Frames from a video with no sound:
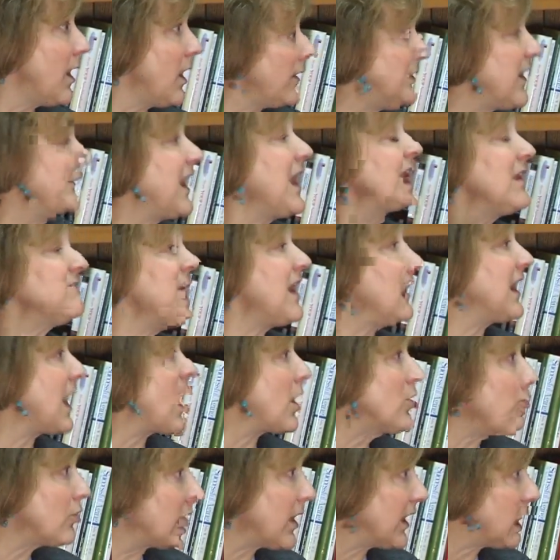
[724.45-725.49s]
They can't take
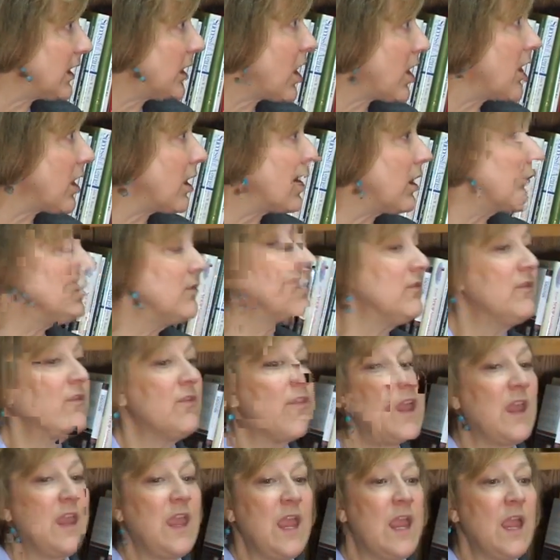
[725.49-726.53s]
out credit cards.
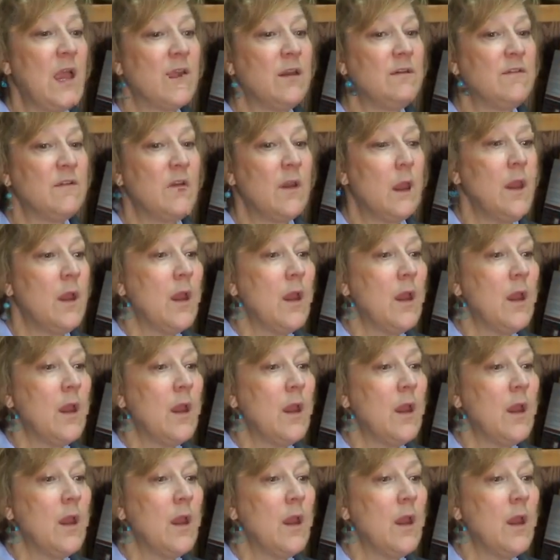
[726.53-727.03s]
They can't